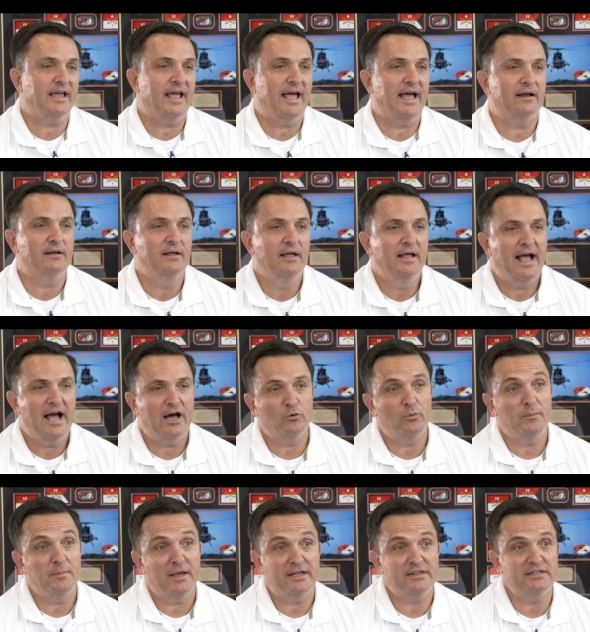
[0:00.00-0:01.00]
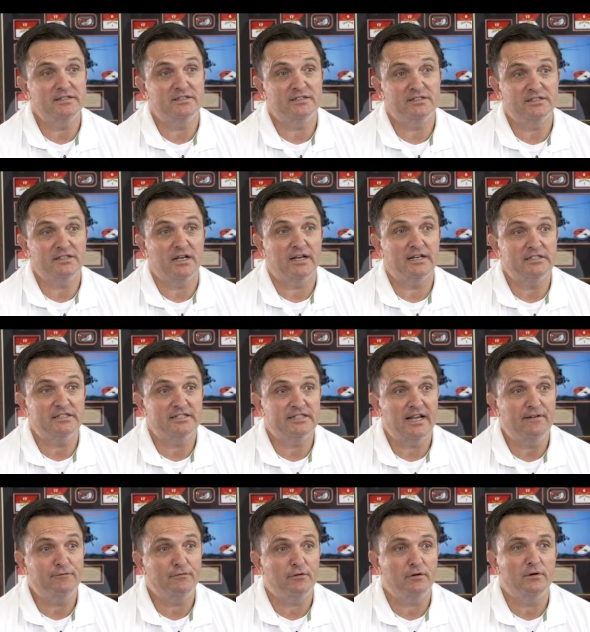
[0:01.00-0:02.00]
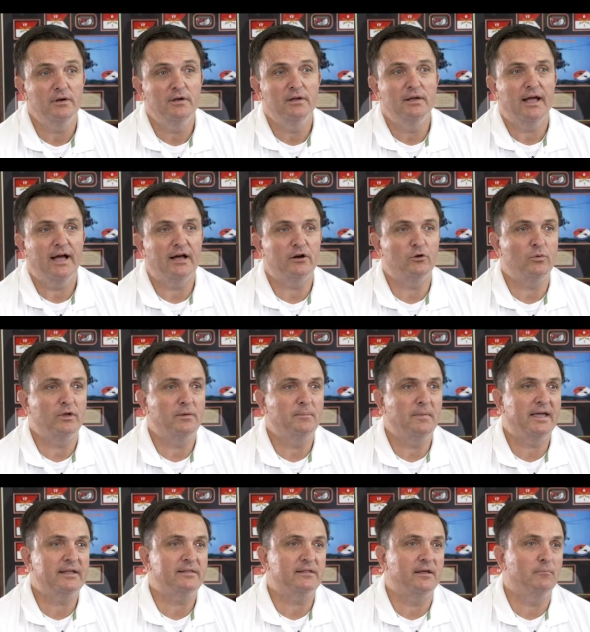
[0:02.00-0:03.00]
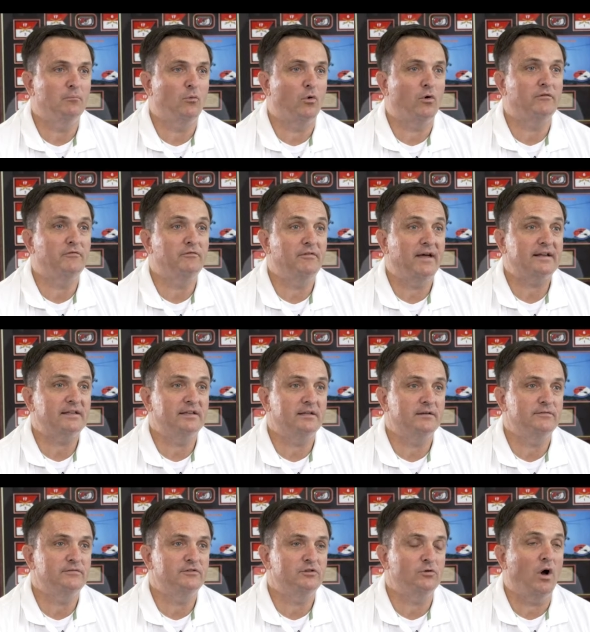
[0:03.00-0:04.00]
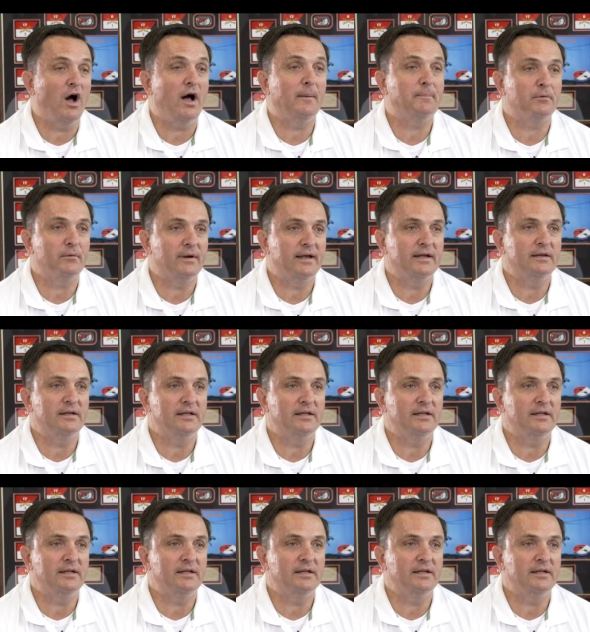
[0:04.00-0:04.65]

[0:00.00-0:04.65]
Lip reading: at how do we make these designs safer, how do we make them more effective to operate